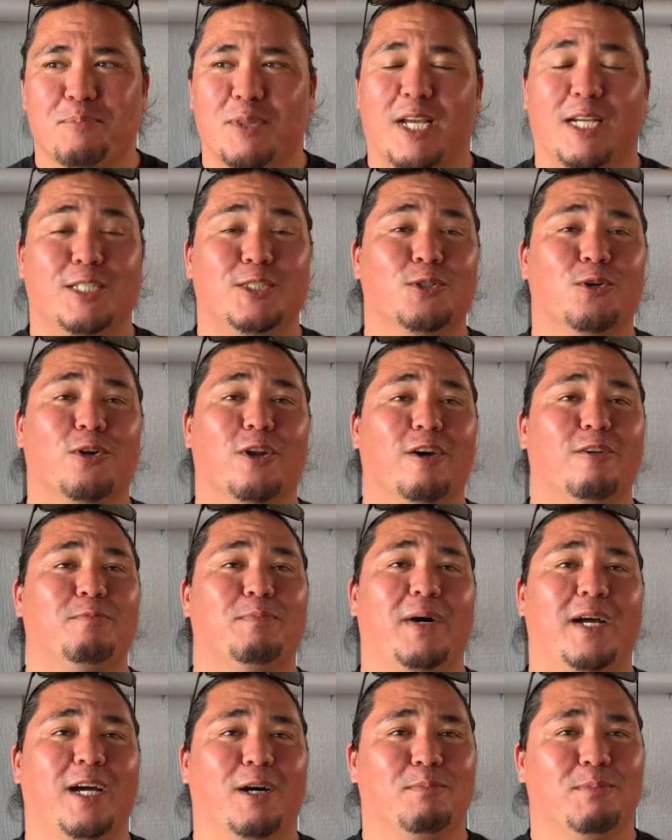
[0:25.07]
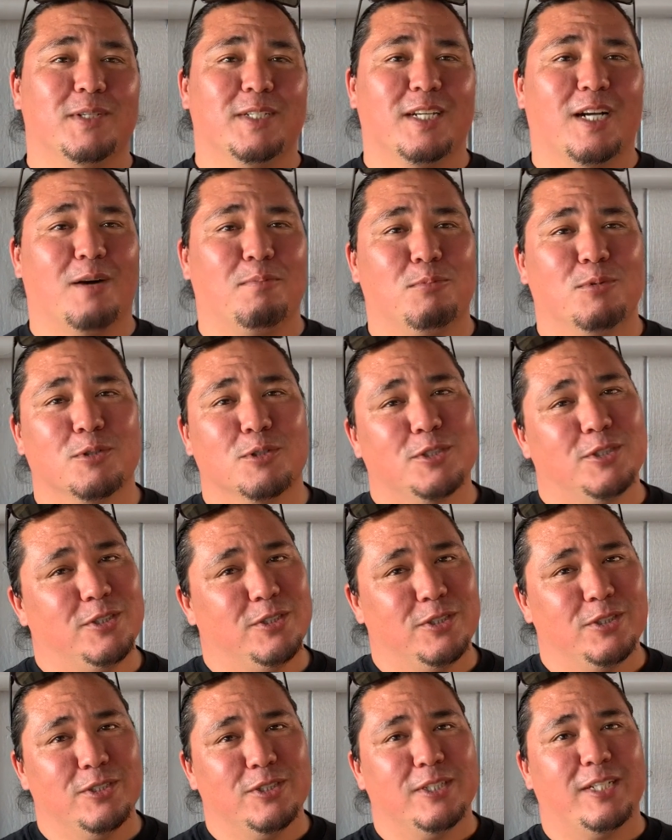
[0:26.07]
I show love by helping couples
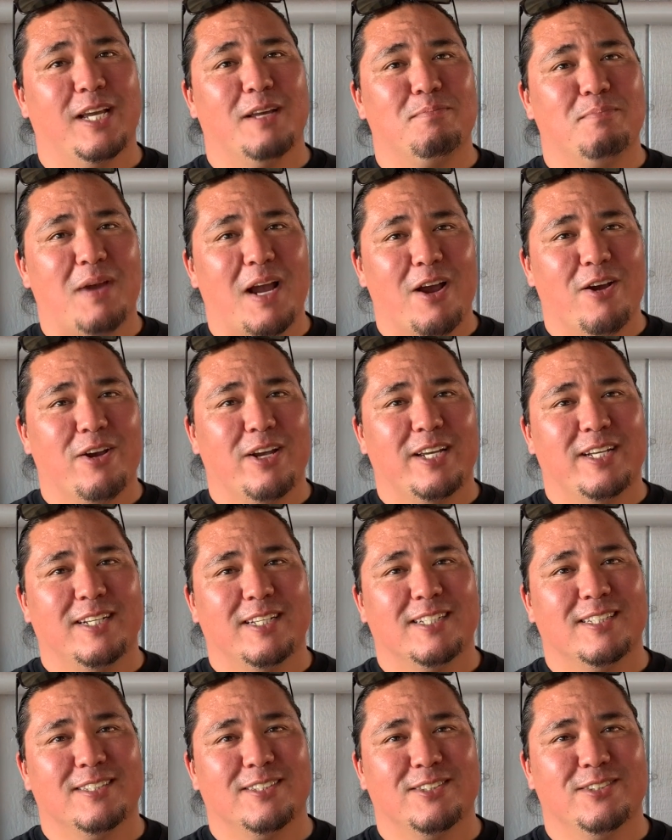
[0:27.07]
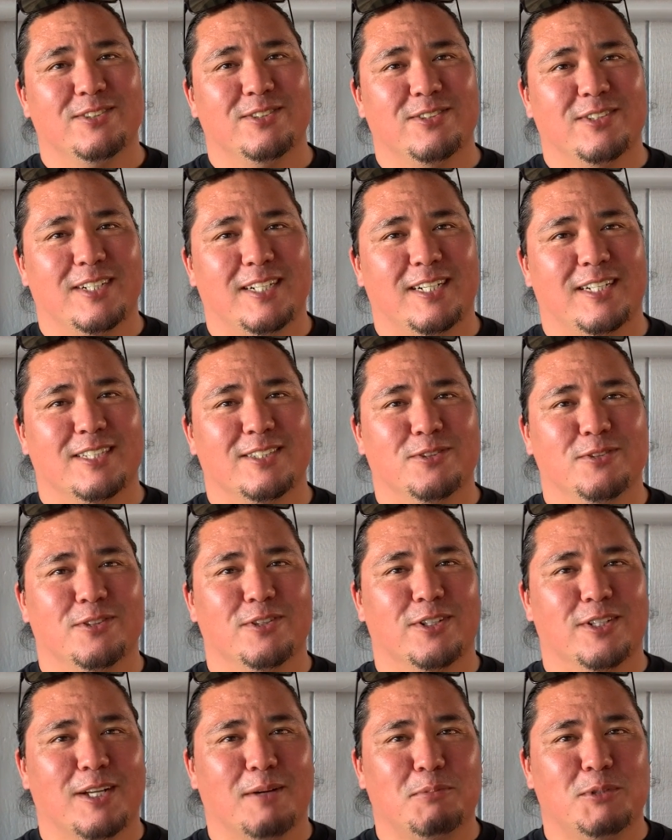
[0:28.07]
to get married and to do
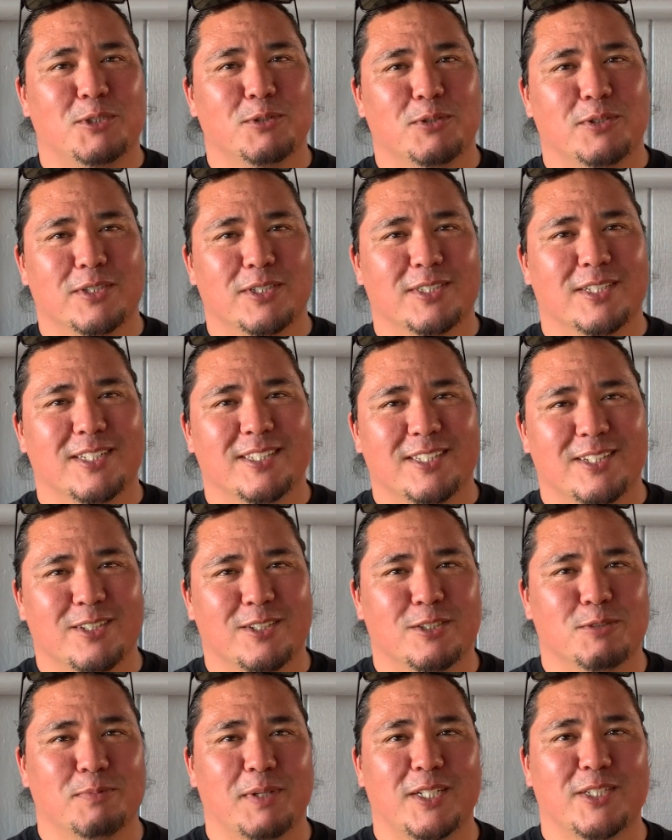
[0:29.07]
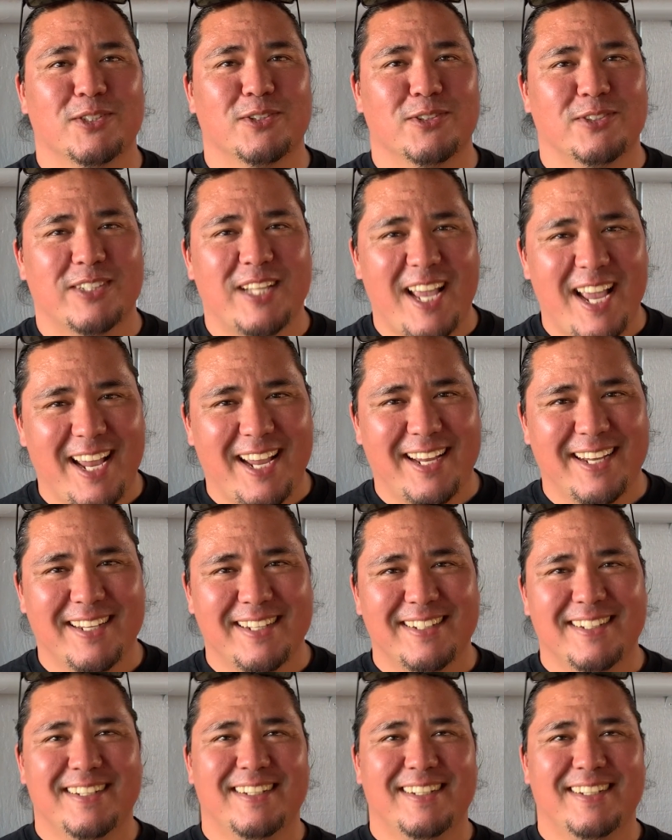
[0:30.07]
their nuptials on their special day.